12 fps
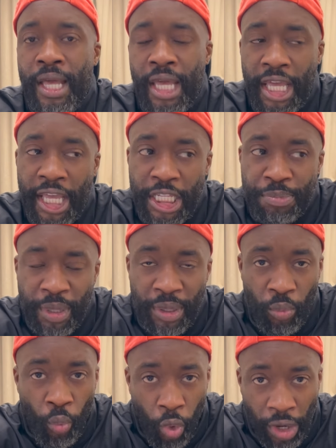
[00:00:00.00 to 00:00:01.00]
He's
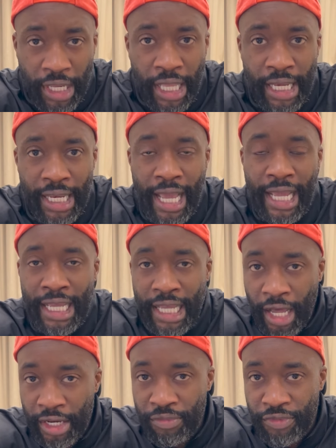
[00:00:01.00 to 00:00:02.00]
been wanting and
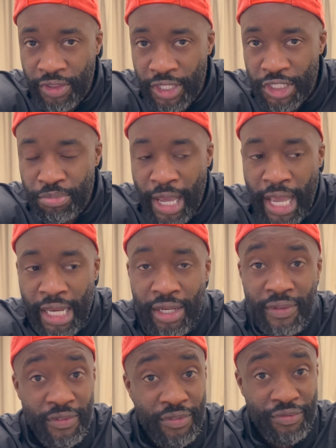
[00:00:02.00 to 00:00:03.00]
gunning for this man
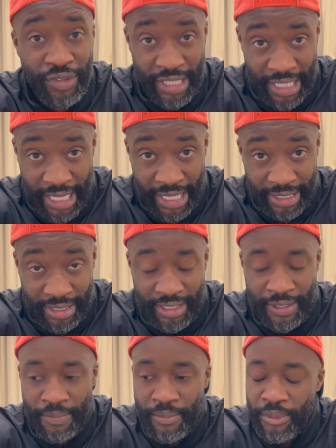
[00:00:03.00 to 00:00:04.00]
for years.
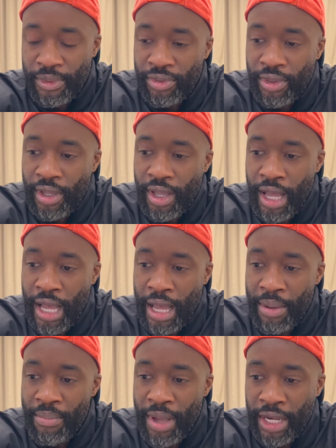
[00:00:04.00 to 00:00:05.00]

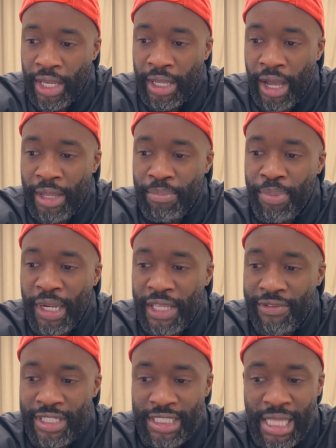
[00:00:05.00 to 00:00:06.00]
And I believe
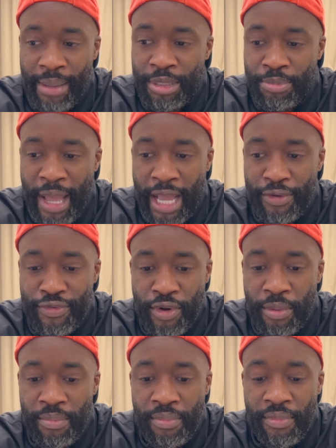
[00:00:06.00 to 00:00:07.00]
it stems back
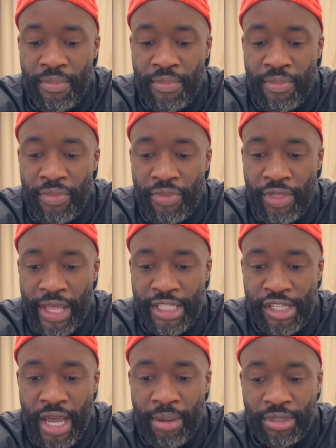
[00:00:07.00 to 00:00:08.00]
from their
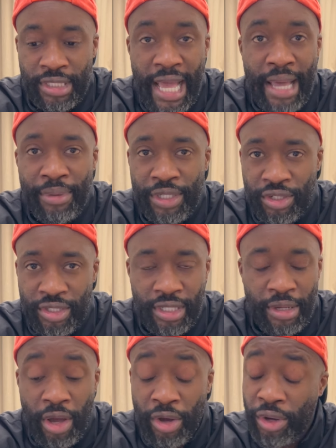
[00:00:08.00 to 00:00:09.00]
times as amateurs. I
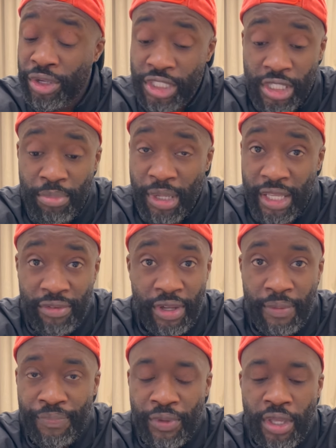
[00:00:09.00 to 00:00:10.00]
honestly believe it.
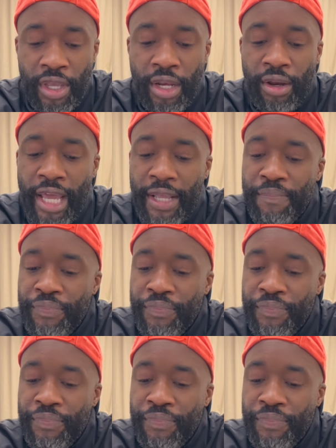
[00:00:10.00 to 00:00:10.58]
You know, like